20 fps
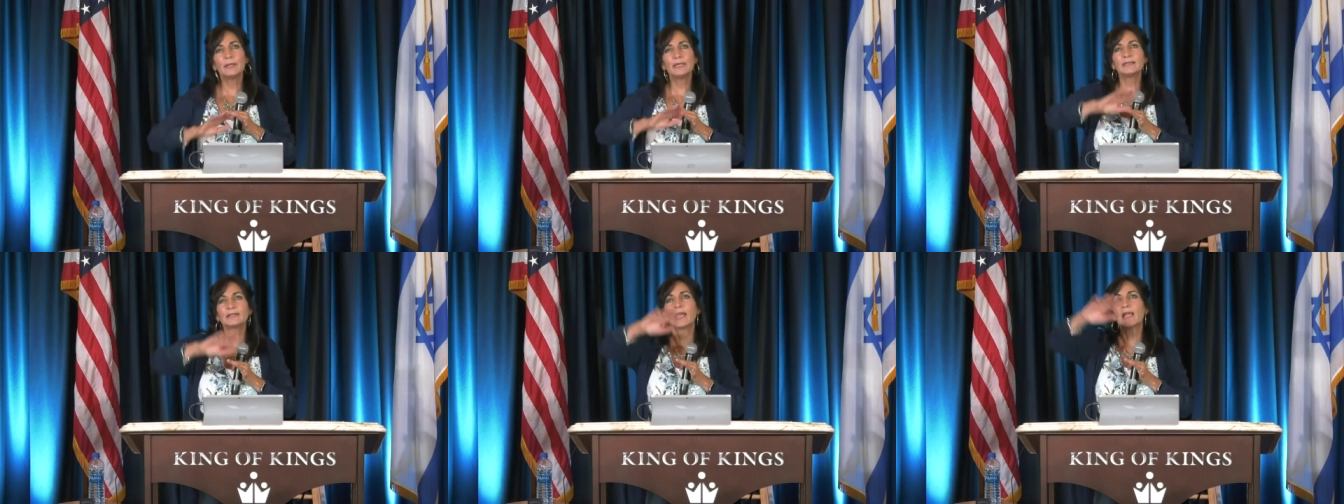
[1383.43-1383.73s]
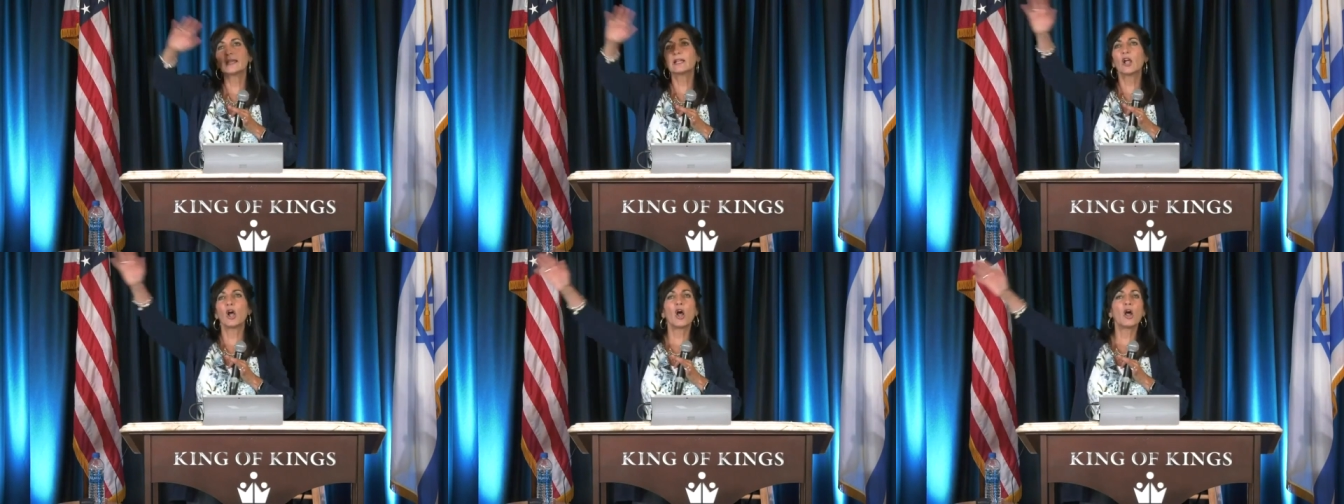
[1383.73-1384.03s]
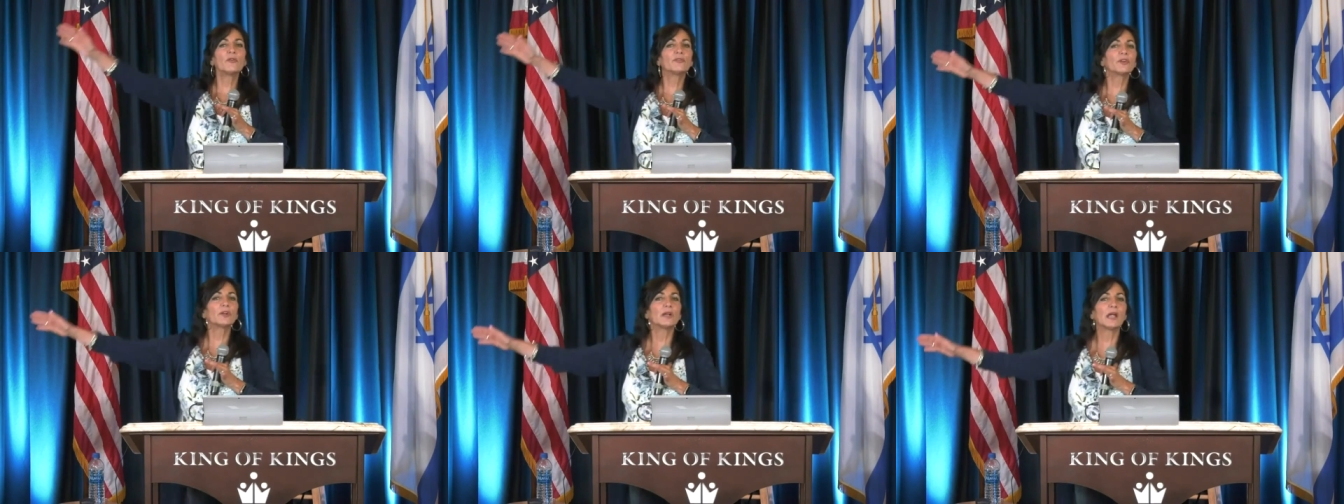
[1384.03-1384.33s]
Let me
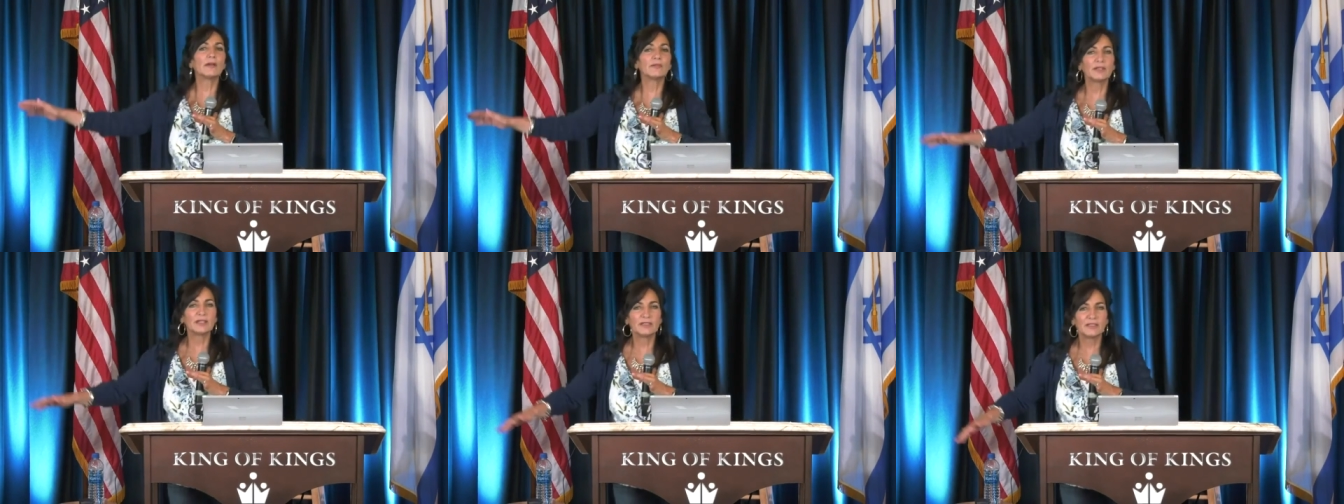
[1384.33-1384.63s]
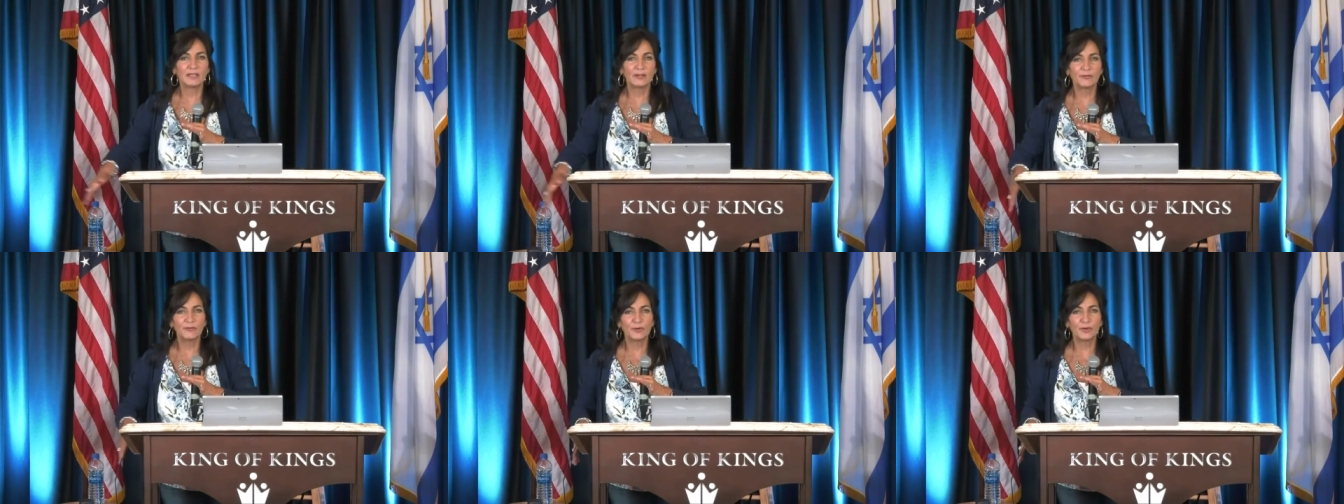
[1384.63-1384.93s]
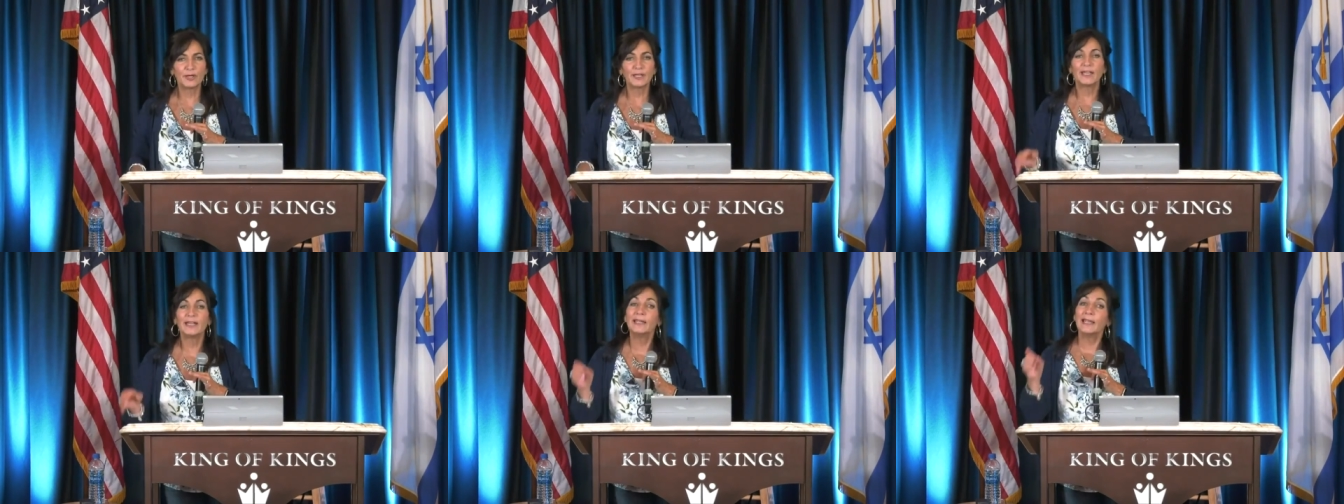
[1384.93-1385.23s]
take over
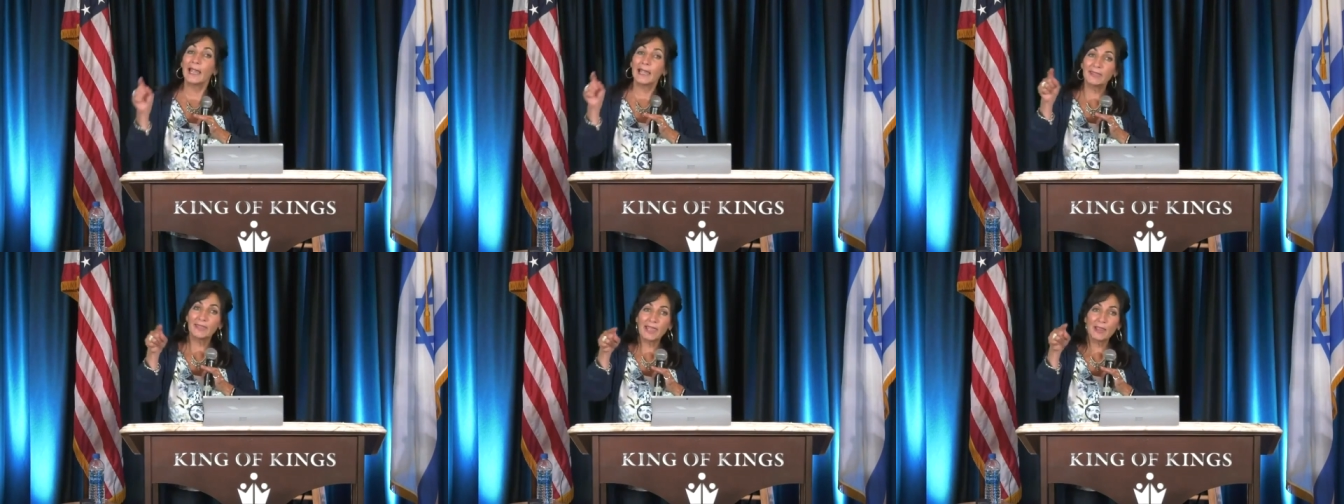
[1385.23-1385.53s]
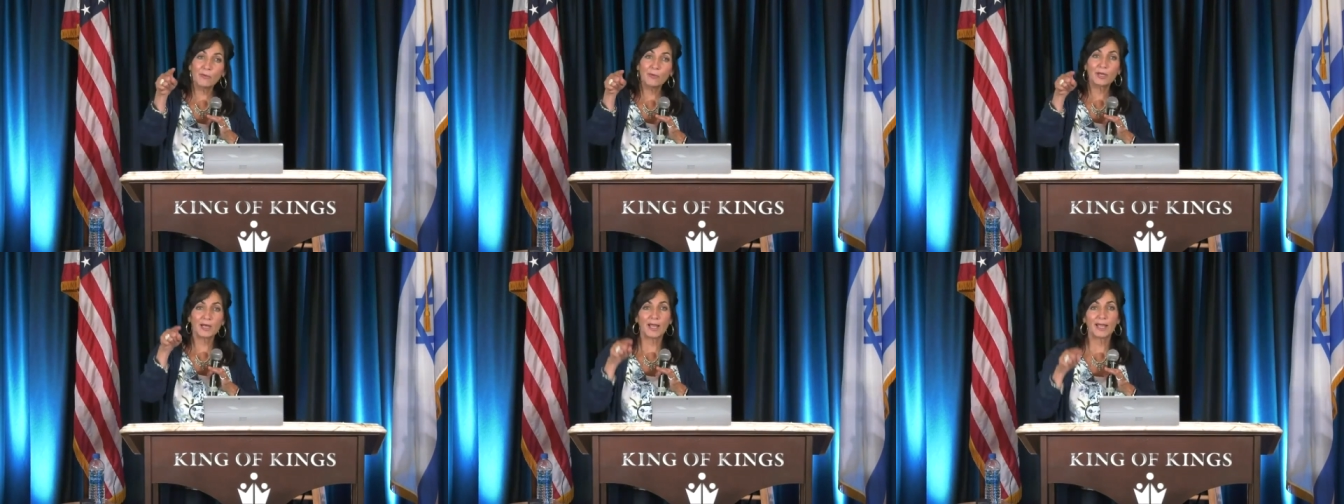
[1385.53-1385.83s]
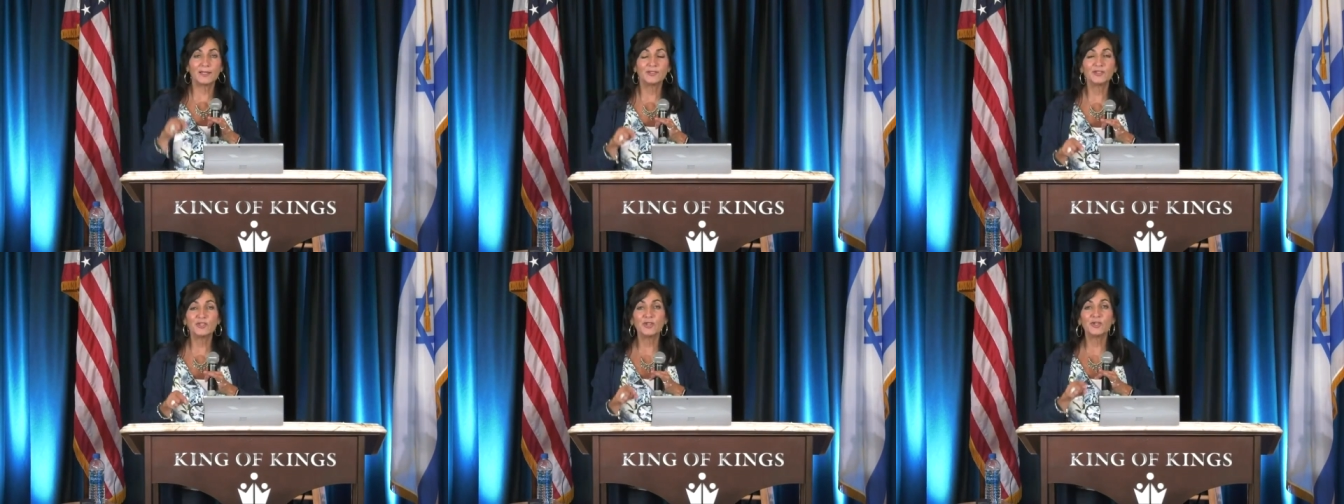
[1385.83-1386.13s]
everything for you. And then
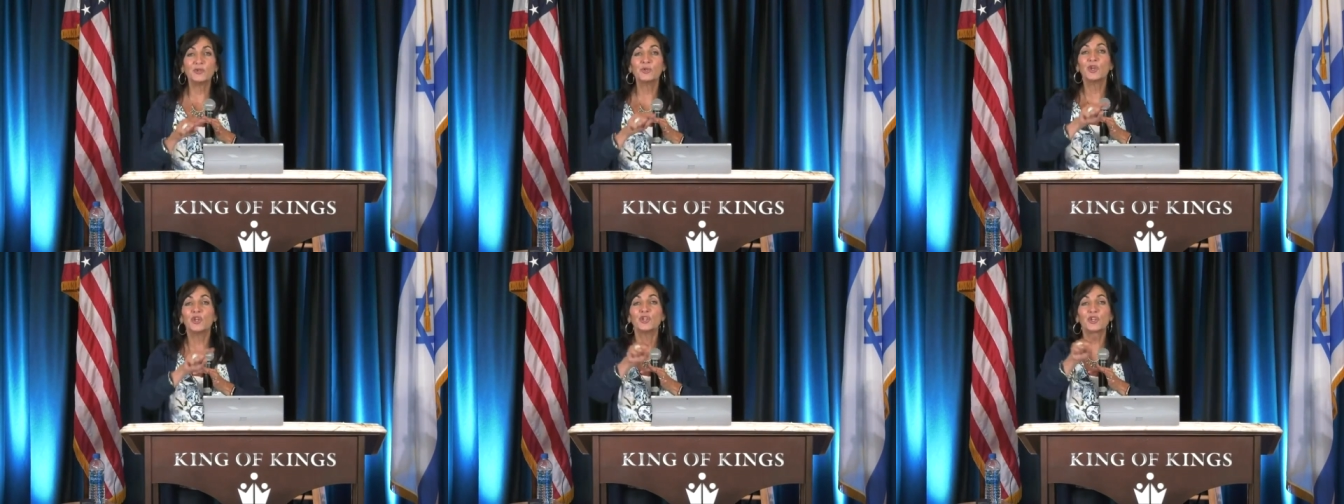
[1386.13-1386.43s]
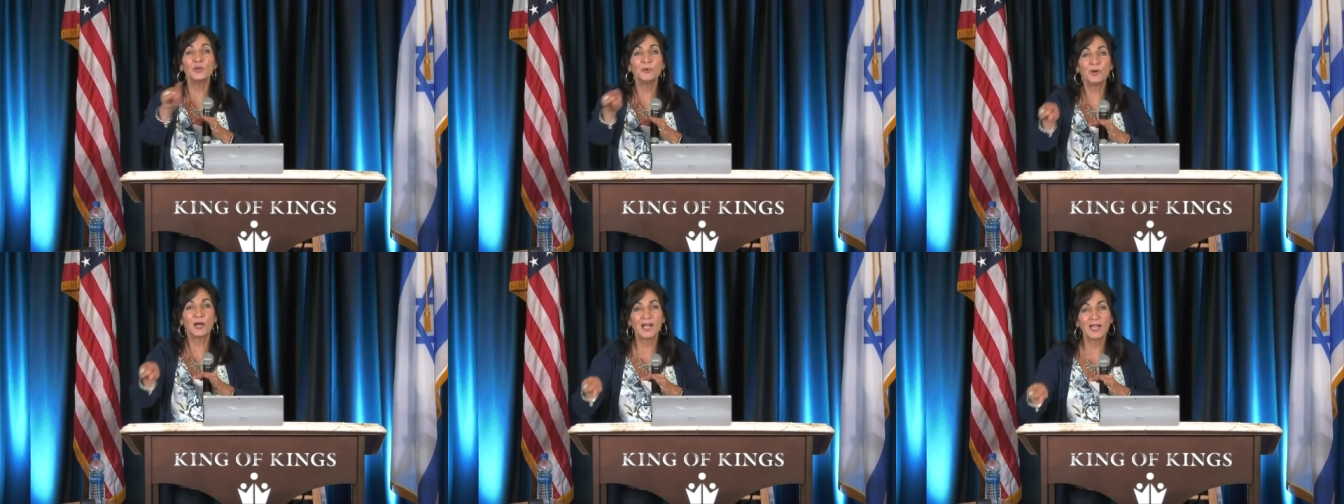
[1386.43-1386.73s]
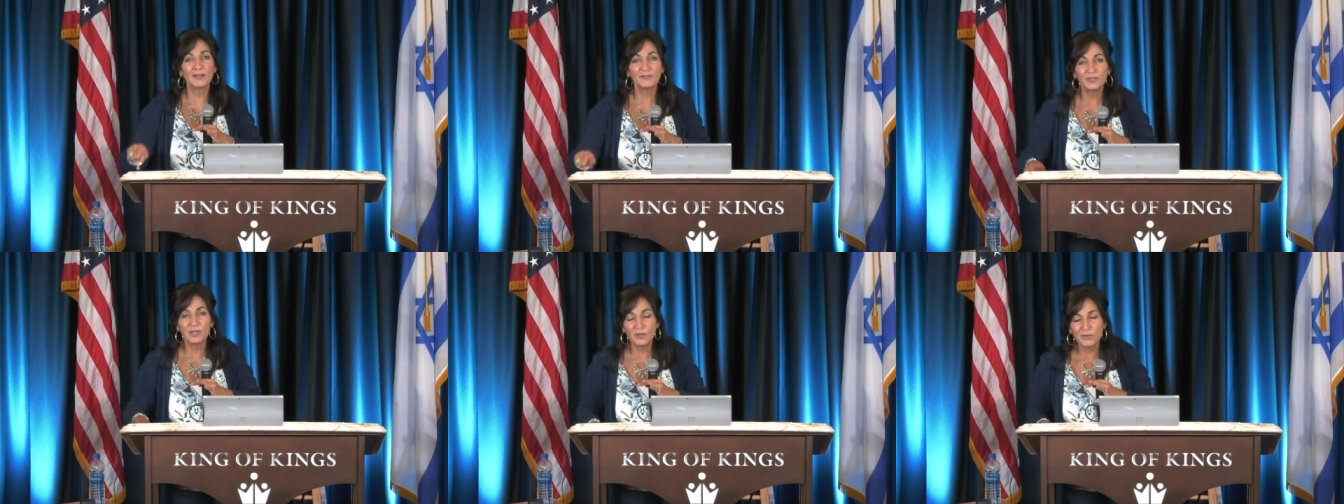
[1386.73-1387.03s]
when I do,
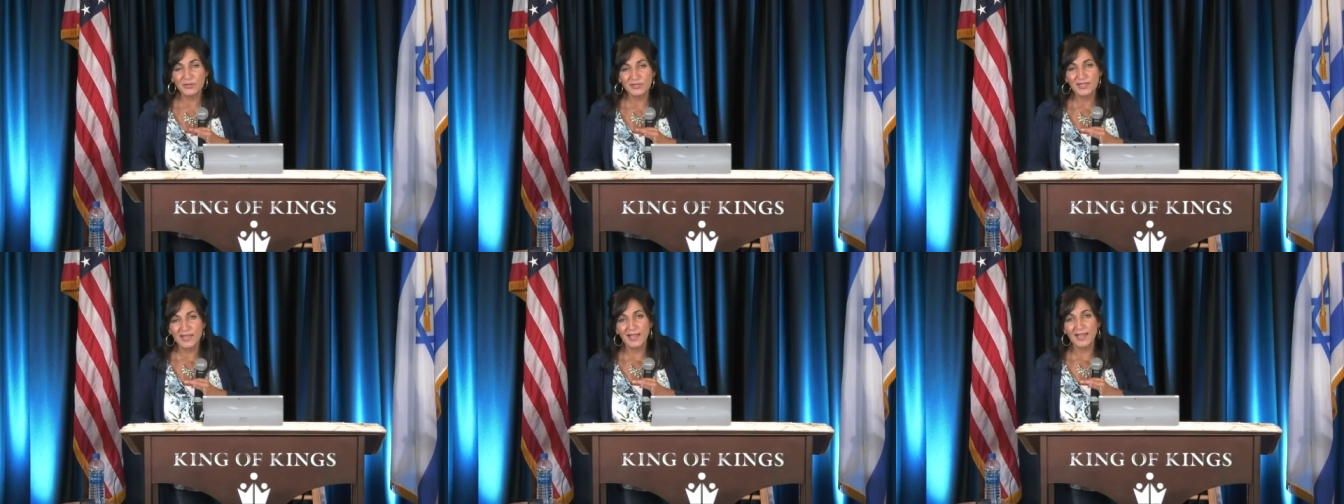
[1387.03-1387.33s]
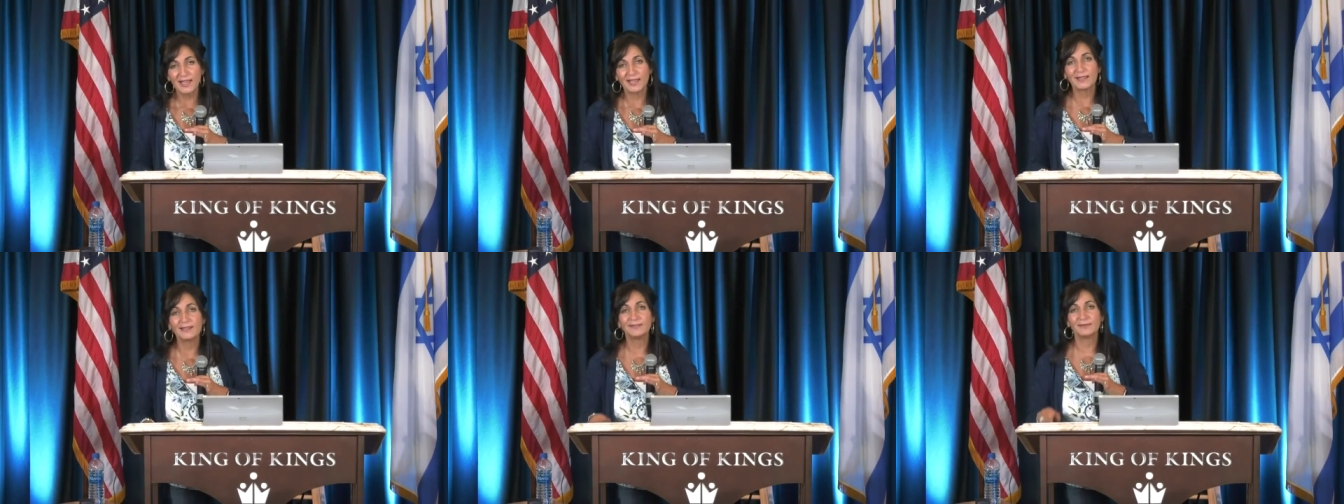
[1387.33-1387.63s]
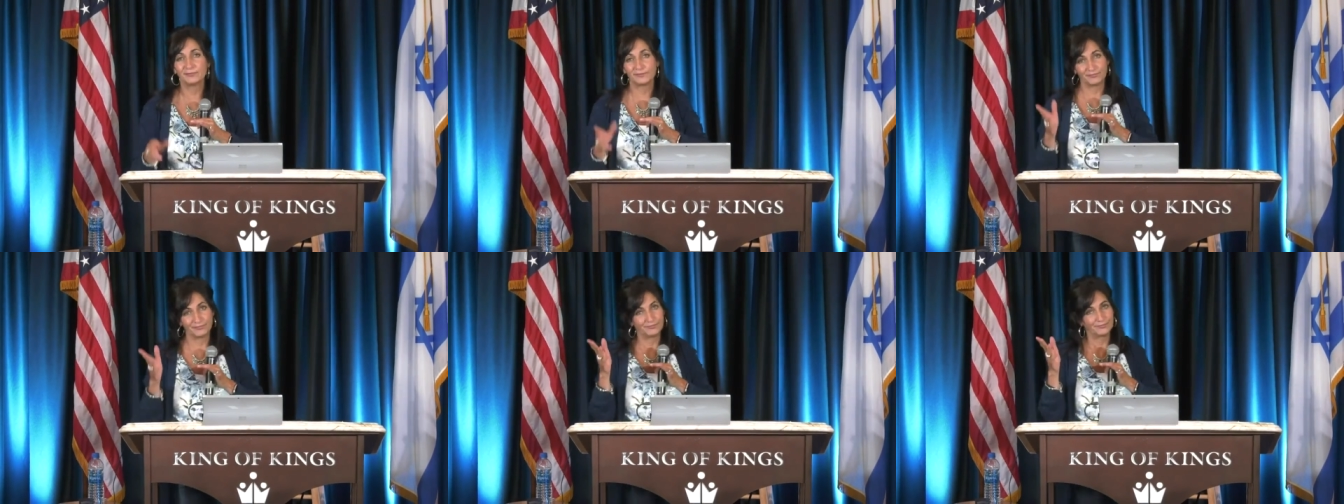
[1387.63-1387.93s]
you will have no
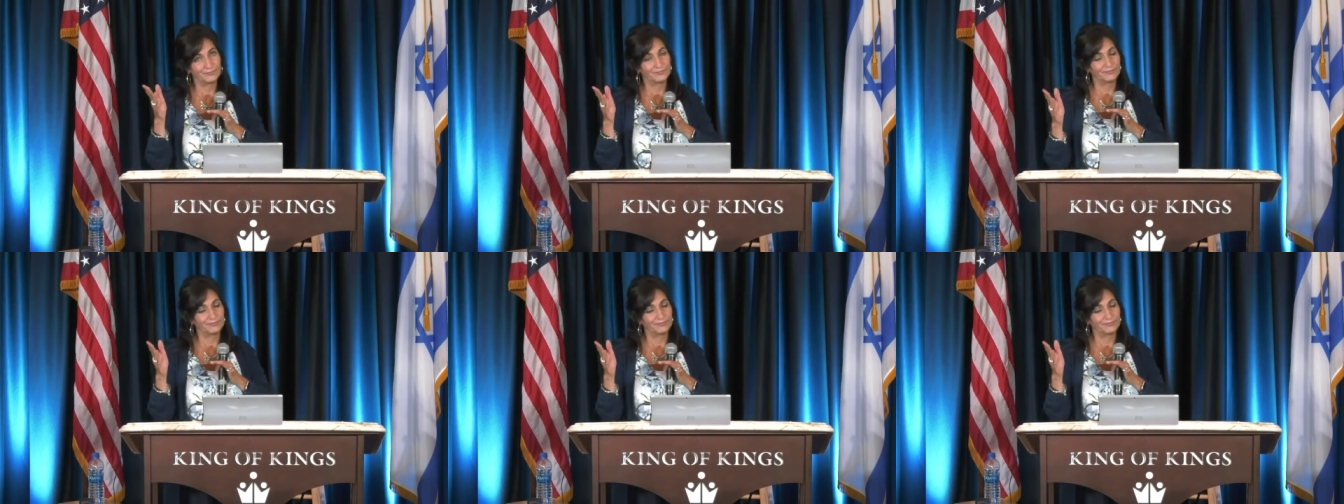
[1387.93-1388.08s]
say."